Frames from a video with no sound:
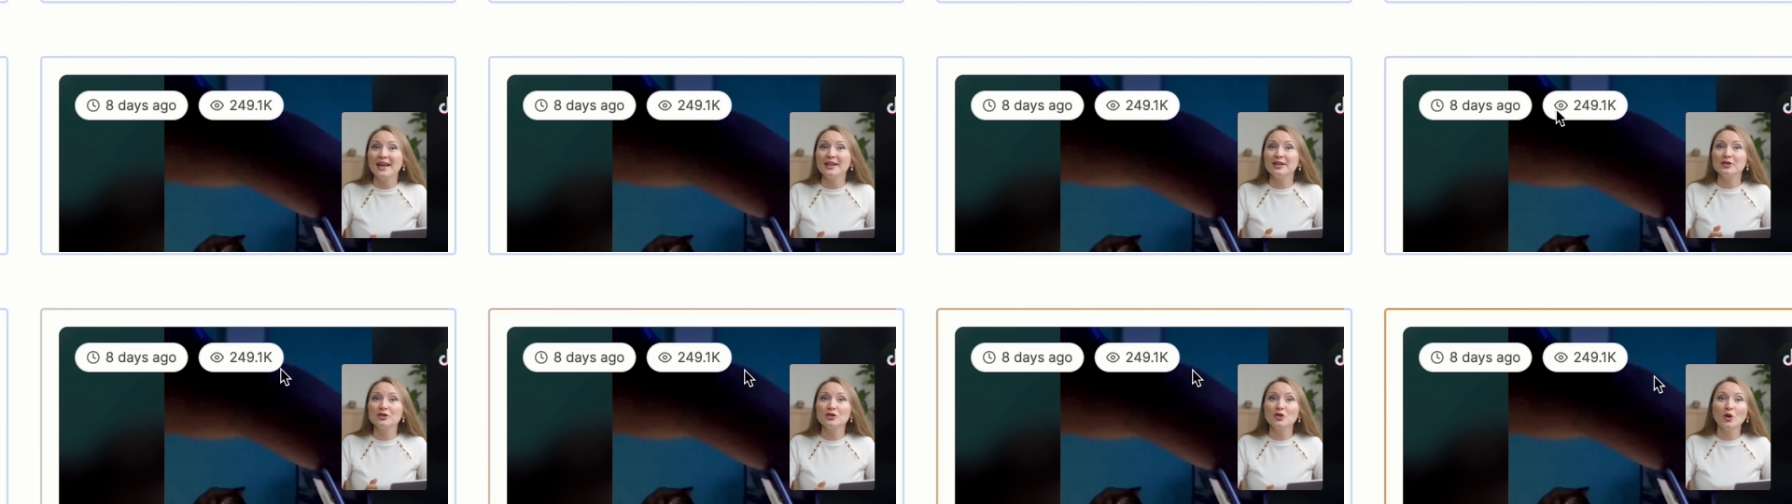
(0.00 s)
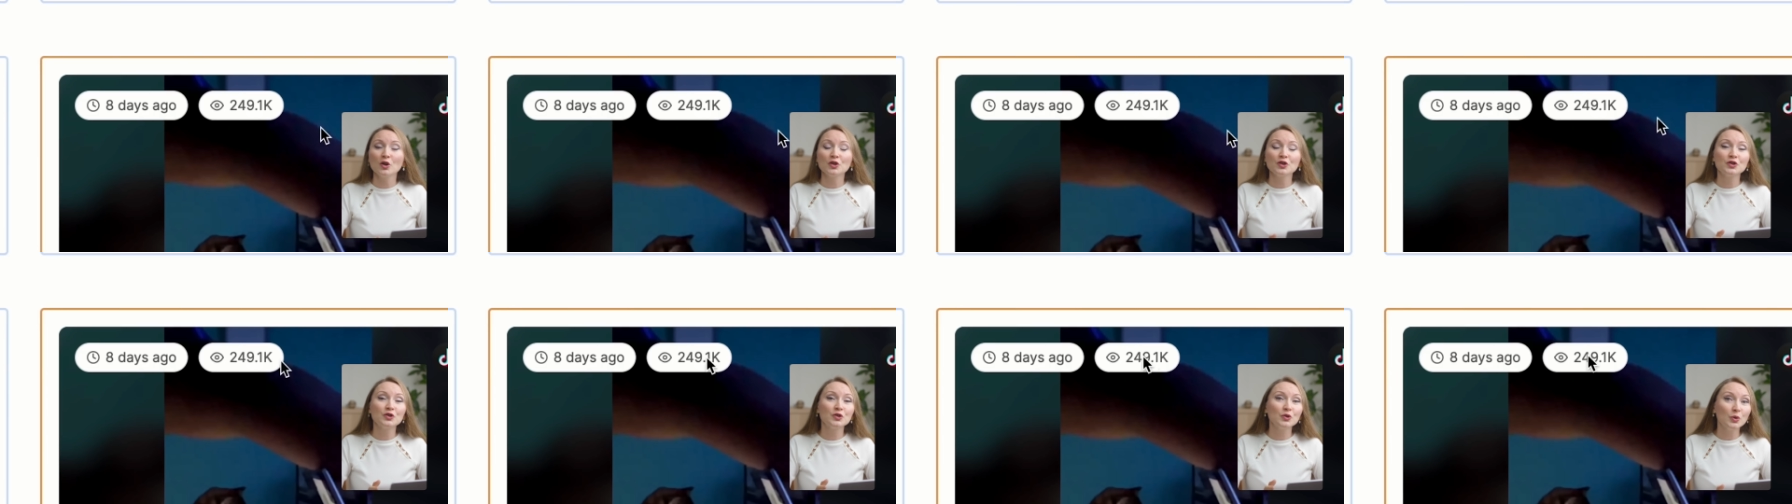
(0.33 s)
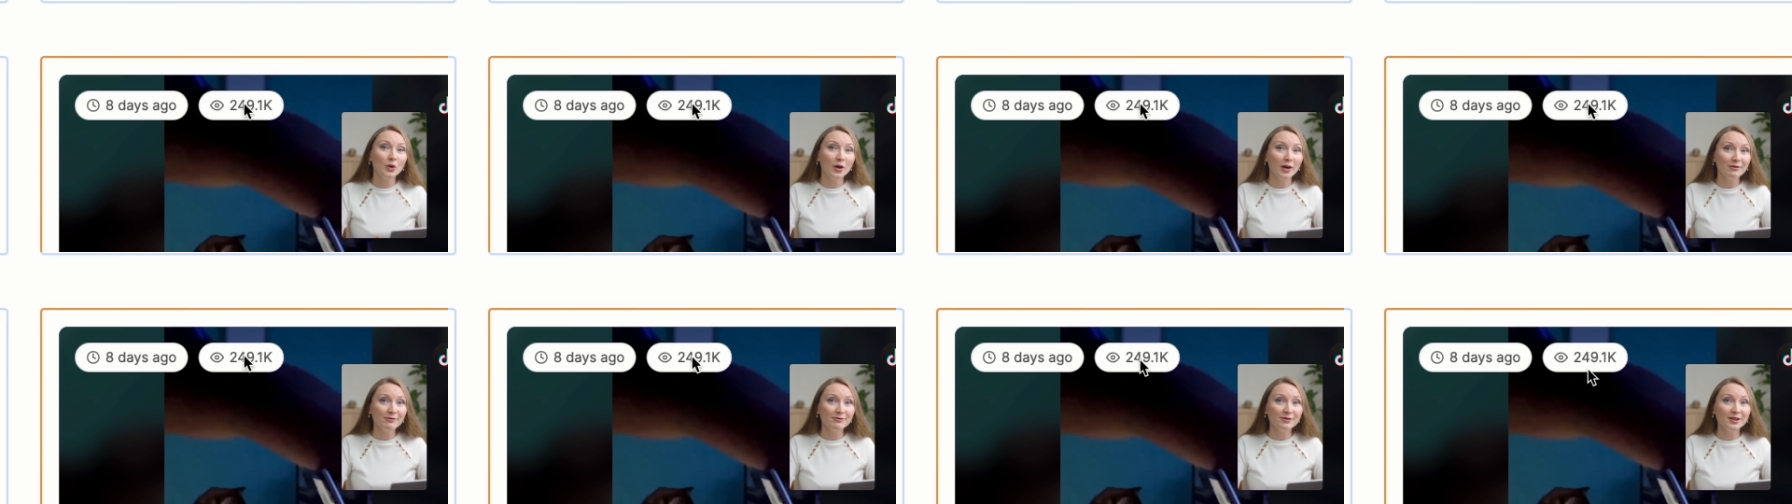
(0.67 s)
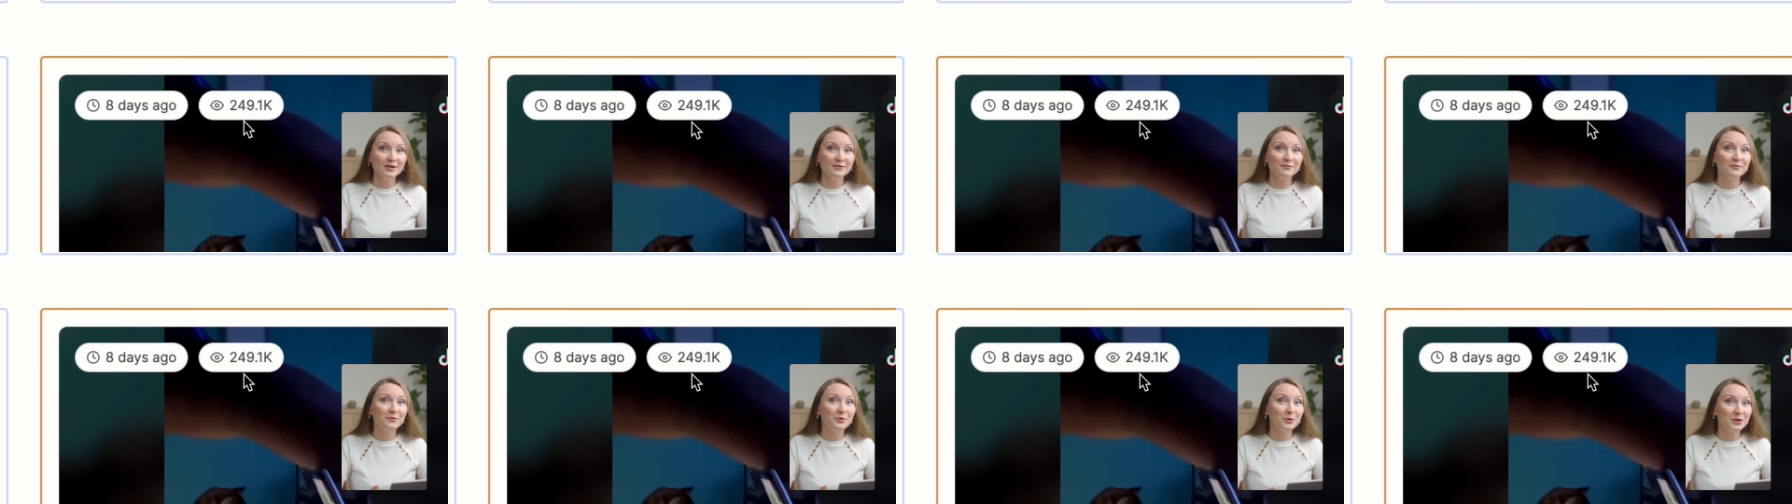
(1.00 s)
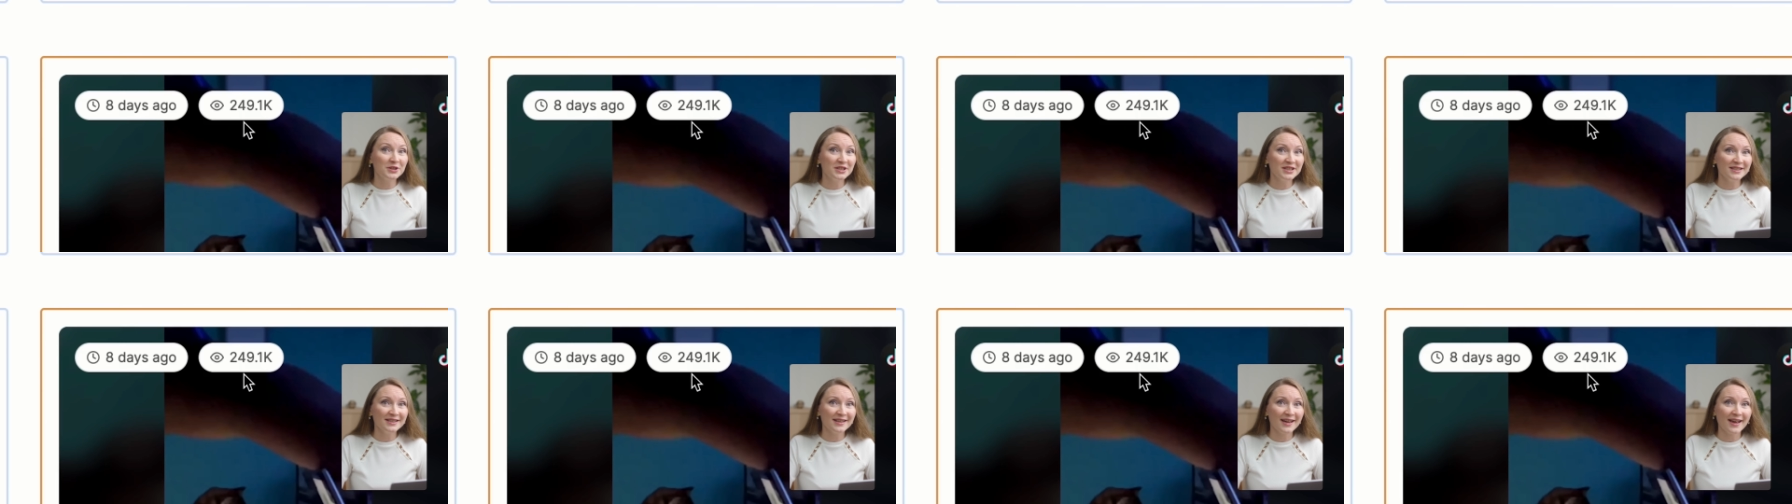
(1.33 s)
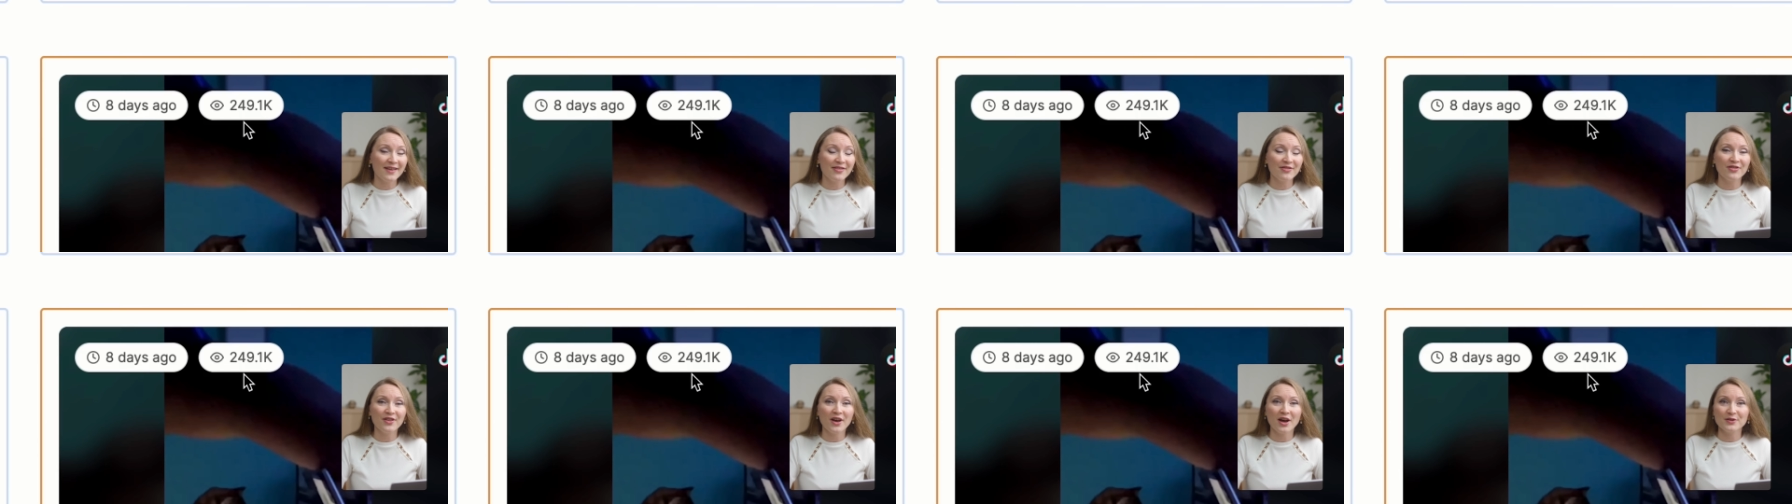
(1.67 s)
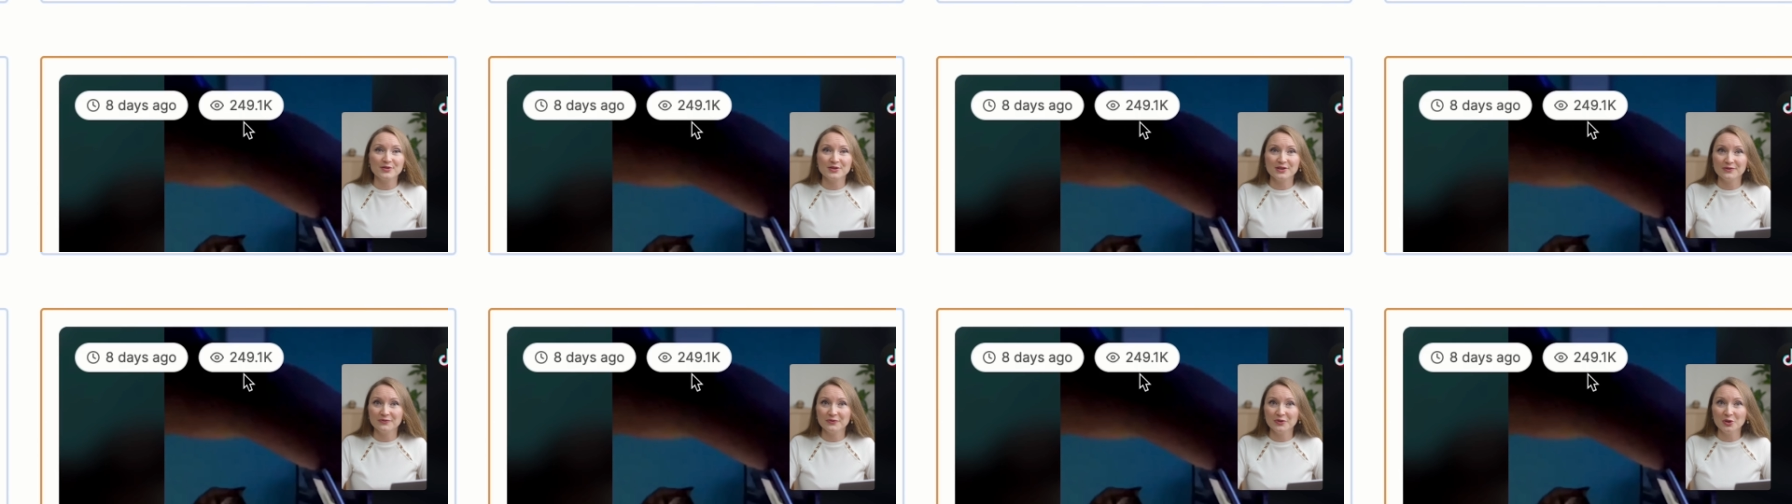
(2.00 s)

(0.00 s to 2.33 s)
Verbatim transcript: and it got 249,000